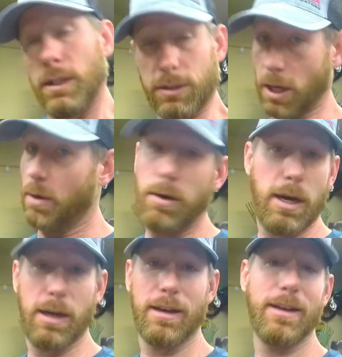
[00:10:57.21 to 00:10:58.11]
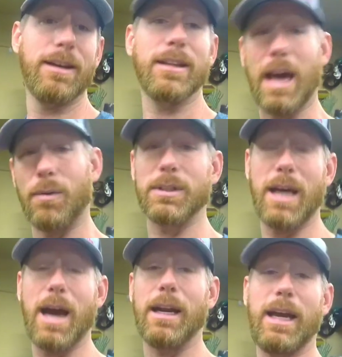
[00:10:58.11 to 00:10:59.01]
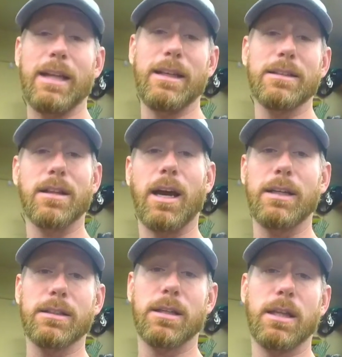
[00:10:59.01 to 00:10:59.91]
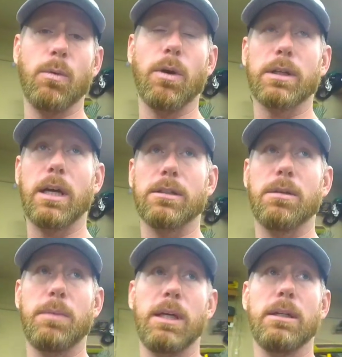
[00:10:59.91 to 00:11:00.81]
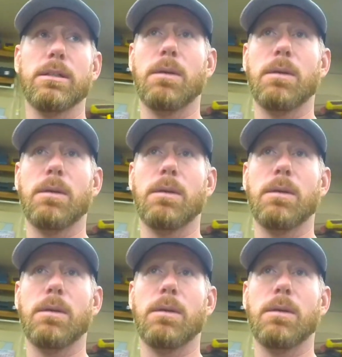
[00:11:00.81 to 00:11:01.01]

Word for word: So that was that. And these lights, they worked out to be